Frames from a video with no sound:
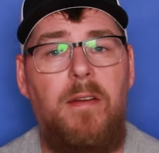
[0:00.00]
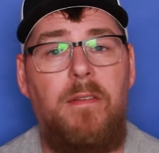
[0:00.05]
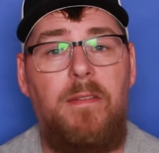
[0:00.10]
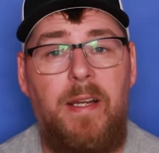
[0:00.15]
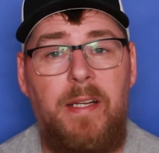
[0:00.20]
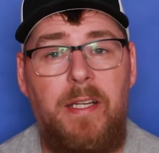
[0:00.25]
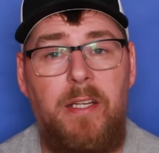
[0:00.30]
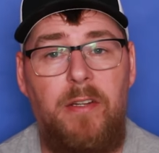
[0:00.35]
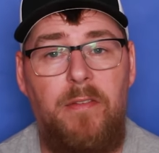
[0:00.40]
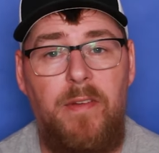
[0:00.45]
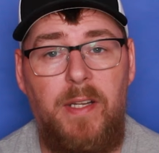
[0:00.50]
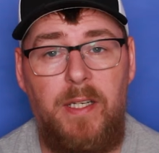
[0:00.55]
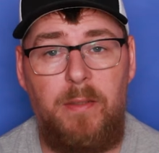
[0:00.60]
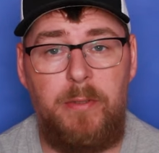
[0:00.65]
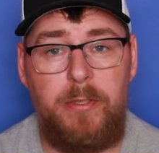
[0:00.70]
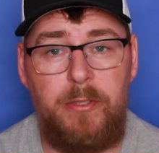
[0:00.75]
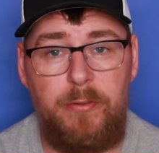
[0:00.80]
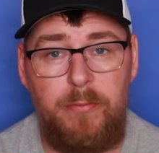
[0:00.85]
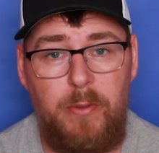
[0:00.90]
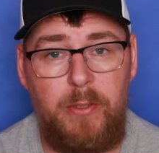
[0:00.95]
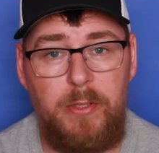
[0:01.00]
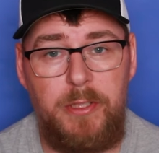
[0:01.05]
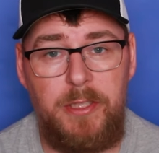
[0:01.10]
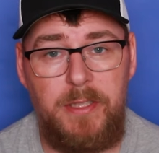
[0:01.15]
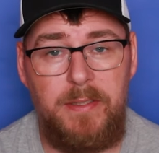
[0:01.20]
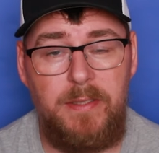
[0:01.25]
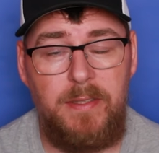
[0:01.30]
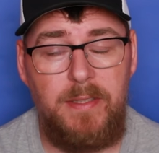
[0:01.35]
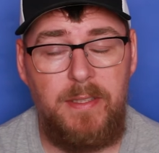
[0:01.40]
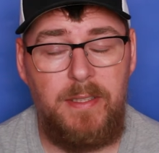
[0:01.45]
Thank you very much for
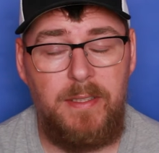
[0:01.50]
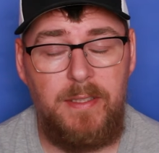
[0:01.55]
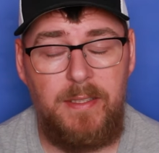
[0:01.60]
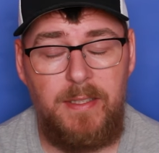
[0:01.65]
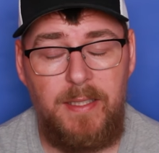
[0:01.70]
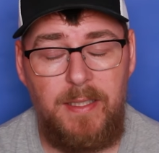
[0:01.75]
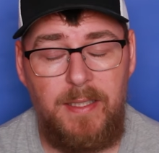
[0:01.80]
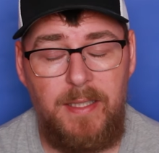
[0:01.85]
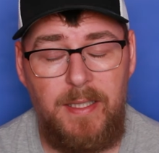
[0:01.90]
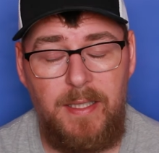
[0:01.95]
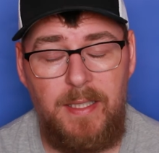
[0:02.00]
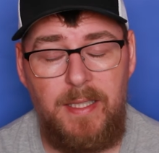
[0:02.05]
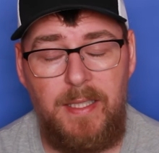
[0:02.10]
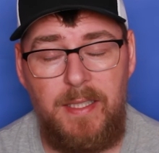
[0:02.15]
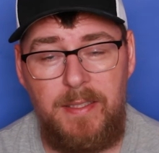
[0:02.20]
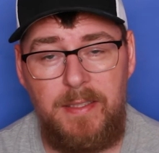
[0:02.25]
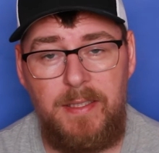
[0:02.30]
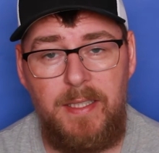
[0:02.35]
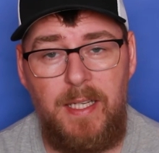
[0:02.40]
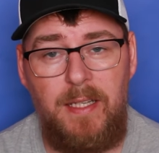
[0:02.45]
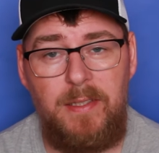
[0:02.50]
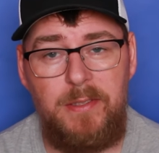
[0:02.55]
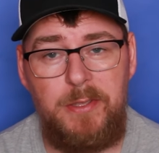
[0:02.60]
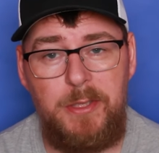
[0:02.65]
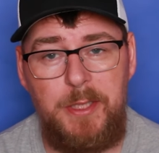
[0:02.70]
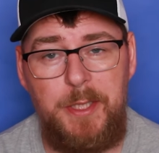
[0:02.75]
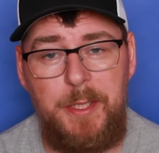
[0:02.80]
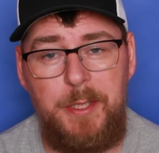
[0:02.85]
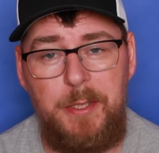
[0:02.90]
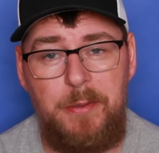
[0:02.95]
watching, and I'll
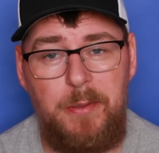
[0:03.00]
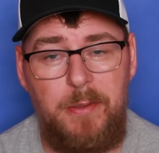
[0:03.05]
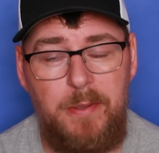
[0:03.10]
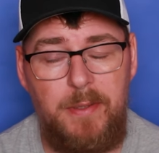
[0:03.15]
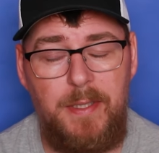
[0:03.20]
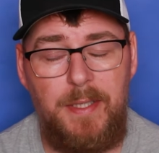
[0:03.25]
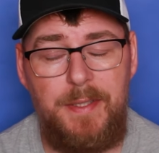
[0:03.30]
see you